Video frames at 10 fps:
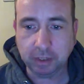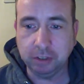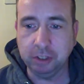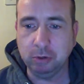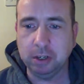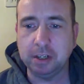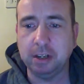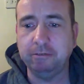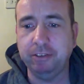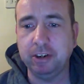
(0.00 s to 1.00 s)
you can
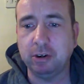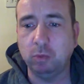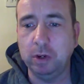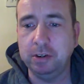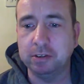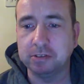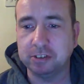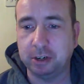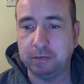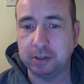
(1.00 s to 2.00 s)
configure Windows
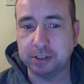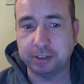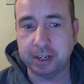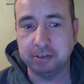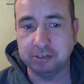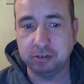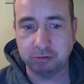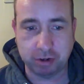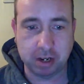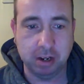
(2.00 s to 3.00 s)
Server
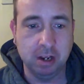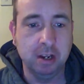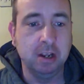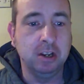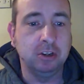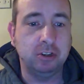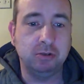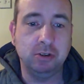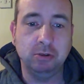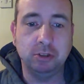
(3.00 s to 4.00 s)
2003 to
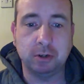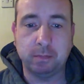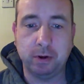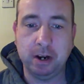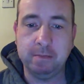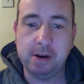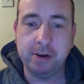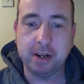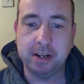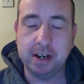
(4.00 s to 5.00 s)
use your primary
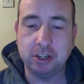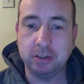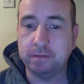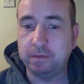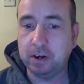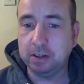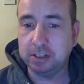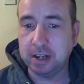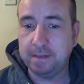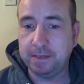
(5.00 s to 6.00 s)
connection
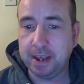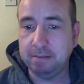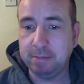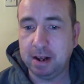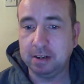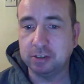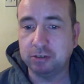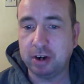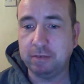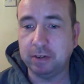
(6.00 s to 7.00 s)
first and then pass
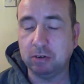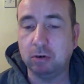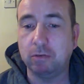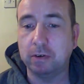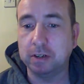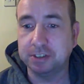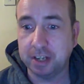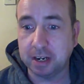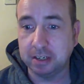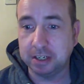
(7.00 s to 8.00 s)
traffic over a
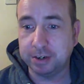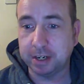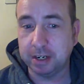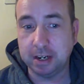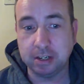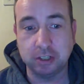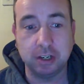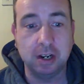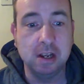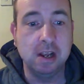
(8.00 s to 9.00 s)
secondary connection
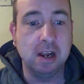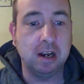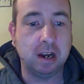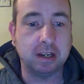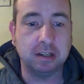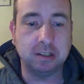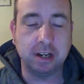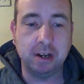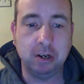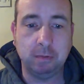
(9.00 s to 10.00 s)
like a
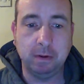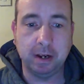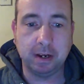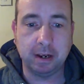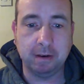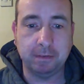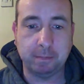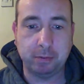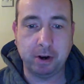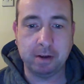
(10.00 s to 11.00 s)
dial-up link if the
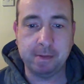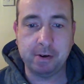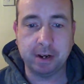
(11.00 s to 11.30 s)
primary